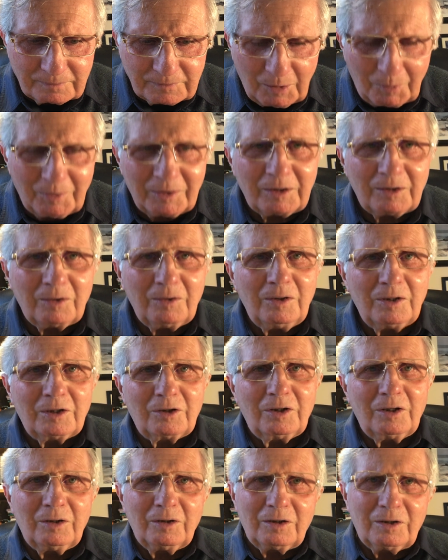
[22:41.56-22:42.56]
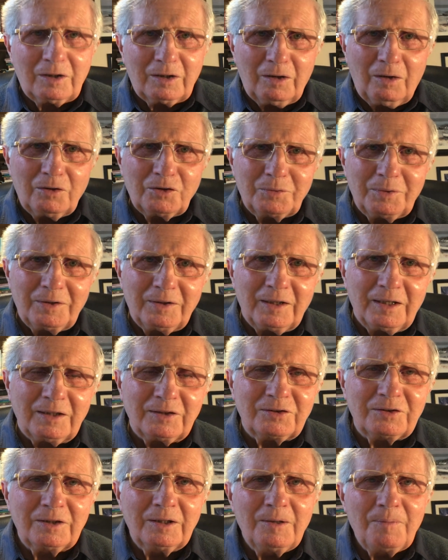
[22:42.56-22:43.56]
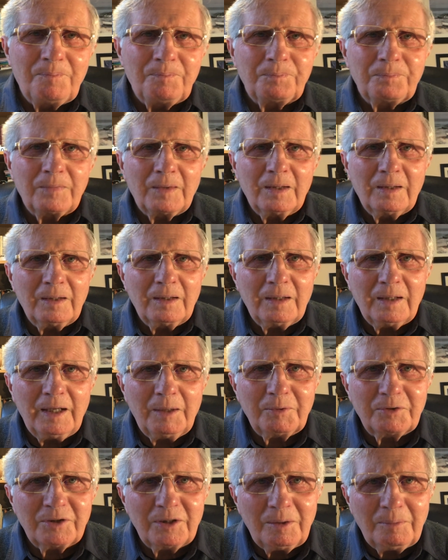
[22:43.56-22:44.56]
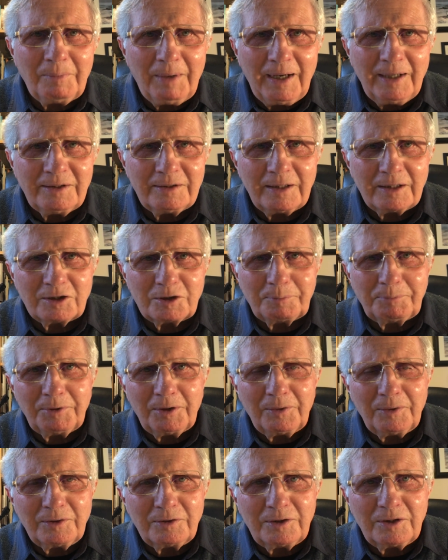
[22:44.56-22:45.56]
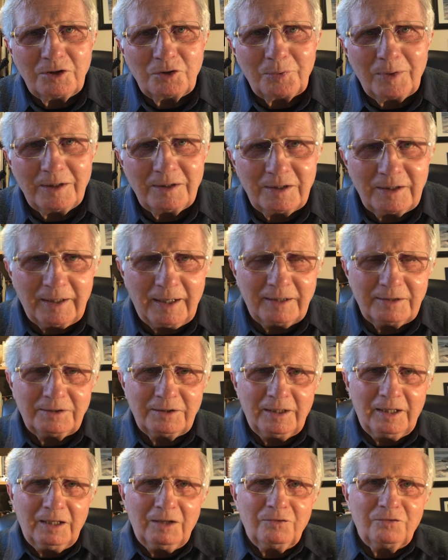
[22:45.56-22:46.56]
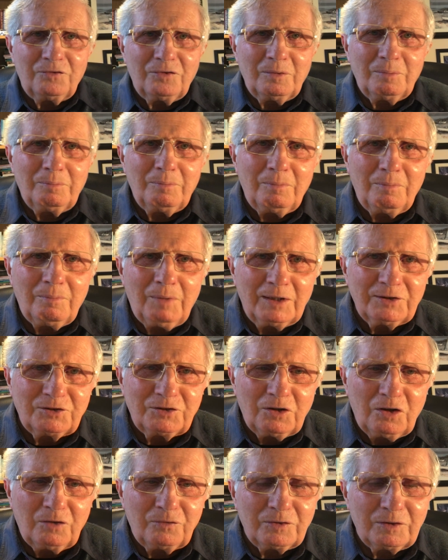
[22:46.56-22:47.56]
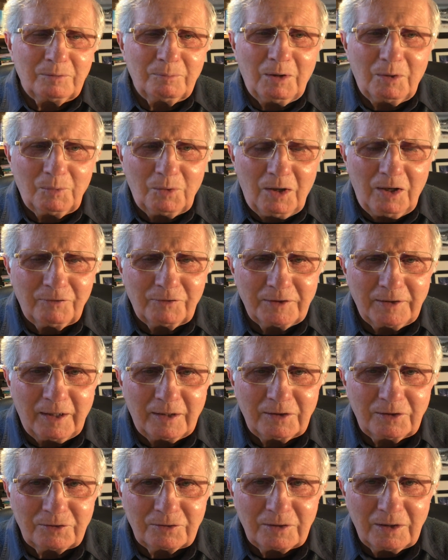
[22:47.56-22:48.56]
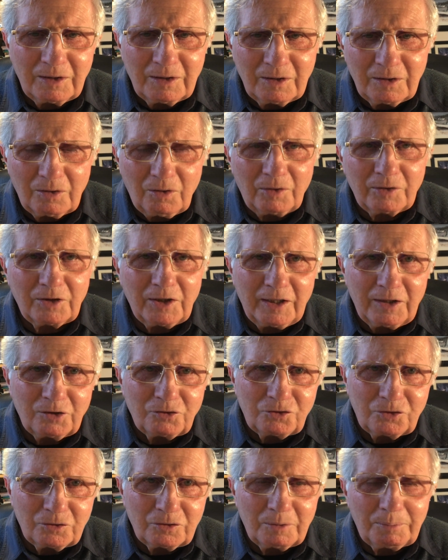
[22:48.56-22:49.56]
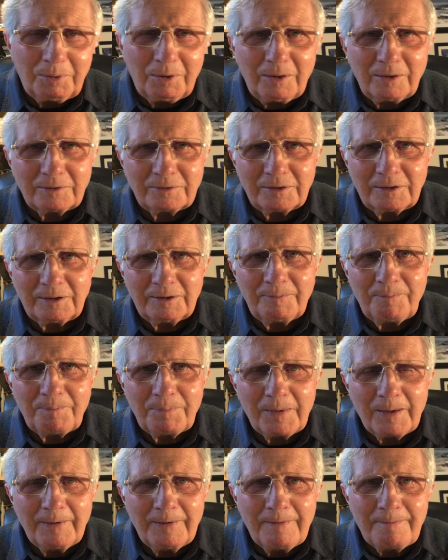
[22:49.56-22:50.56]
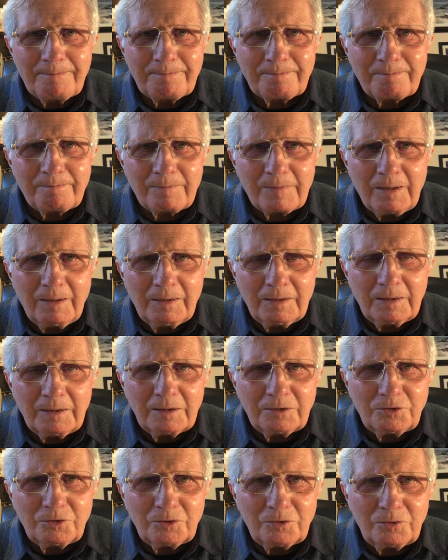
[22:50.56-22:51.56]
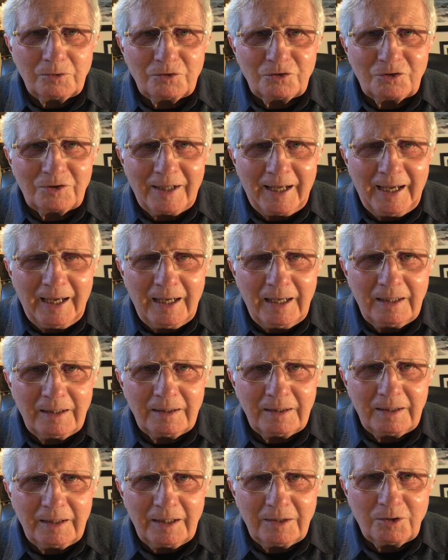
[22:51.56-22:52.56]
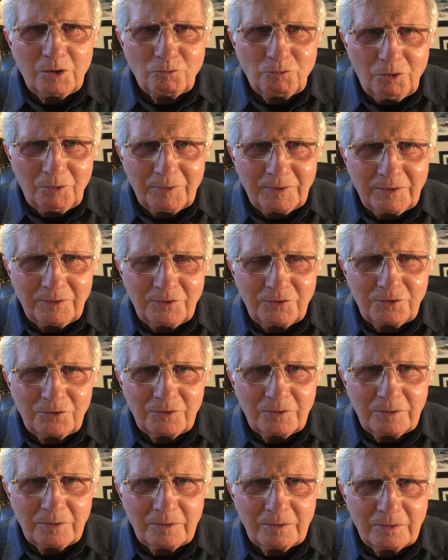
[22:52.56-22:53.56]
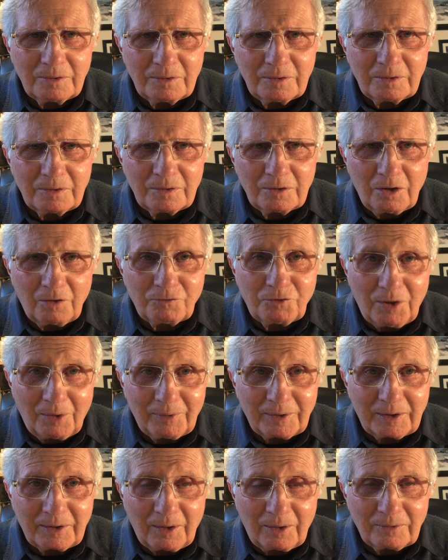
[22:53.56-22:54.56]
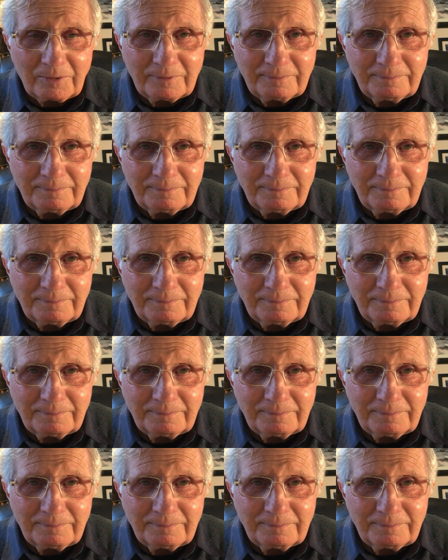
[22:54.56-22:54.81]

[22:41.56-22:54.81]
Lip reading: I want to close with this. It was an amazing experience in 2018 for myself and my wife and others in a tour party to stand in the ruins of Jericho.